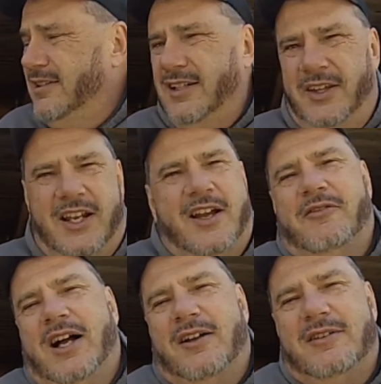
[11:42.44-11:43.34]
And then I've
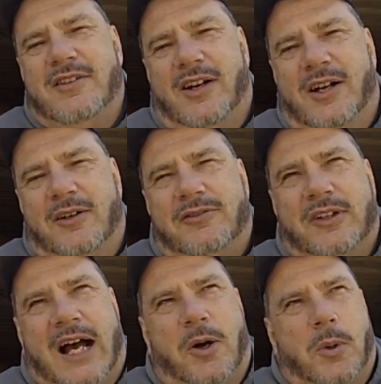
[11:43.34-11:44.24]
got
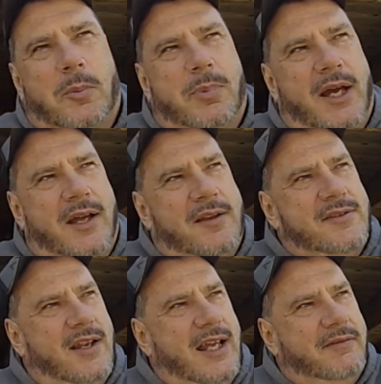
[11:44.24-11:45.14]
flower beds
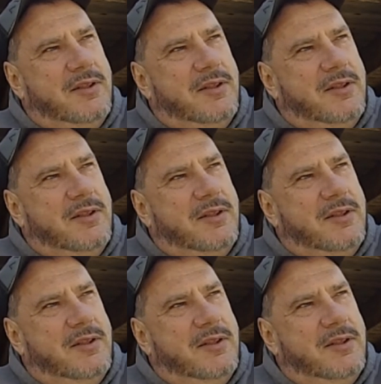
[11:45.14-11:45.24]
that have